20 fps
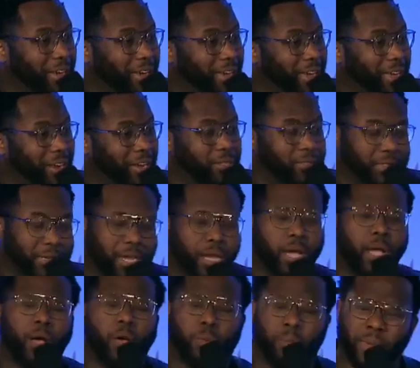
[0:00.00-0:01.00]
And I was like,
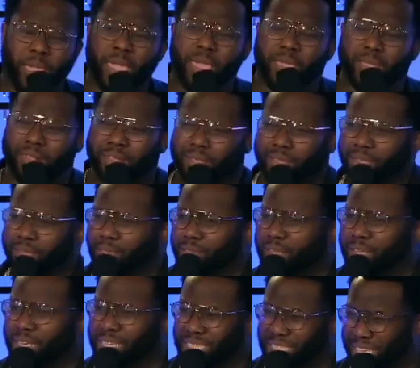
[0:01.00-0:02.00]
oh man,
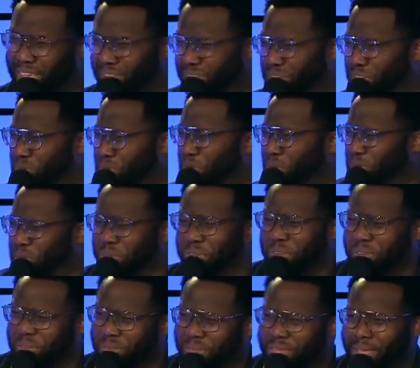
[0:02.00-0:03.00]
a seven year old, you could
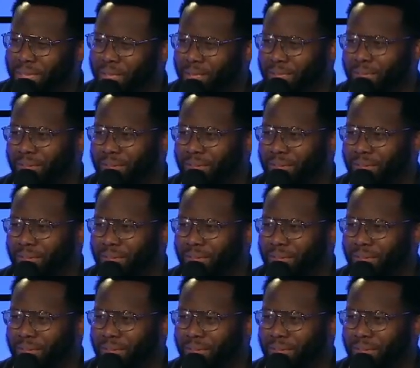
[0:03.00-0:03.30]
do that?